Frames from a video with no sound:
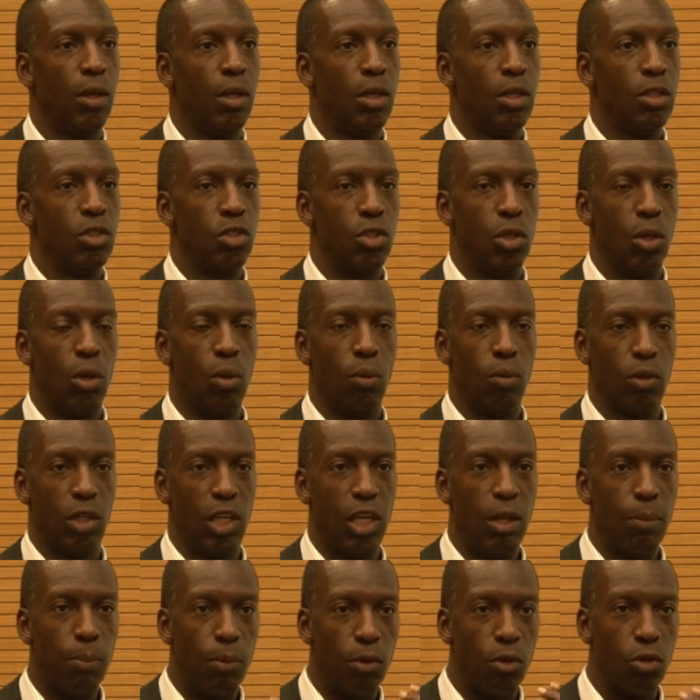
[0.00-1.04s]
So
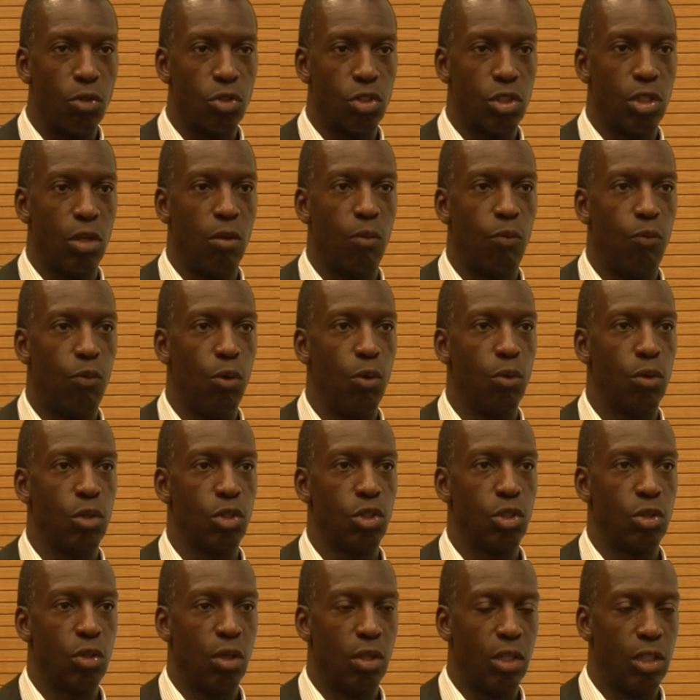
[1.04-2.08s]
keeping yourself
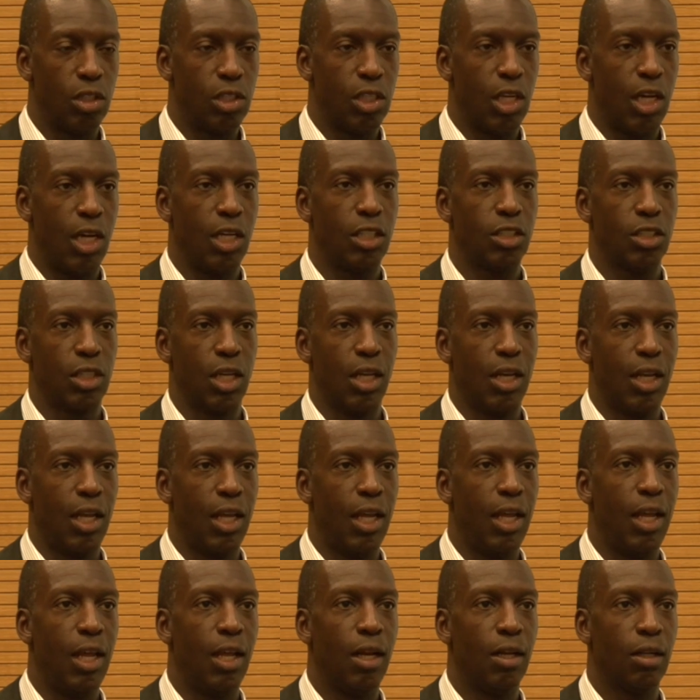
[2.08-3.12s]
focused on the task at
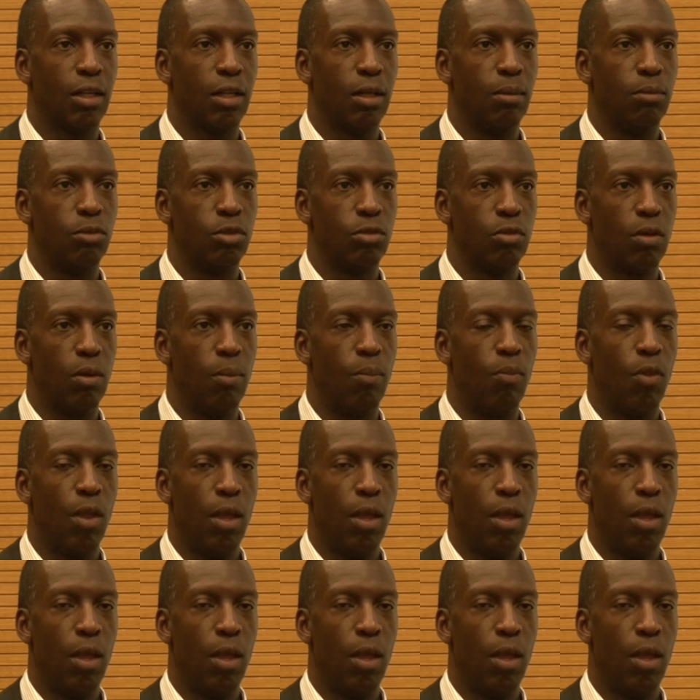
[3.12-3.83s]
hand comes from,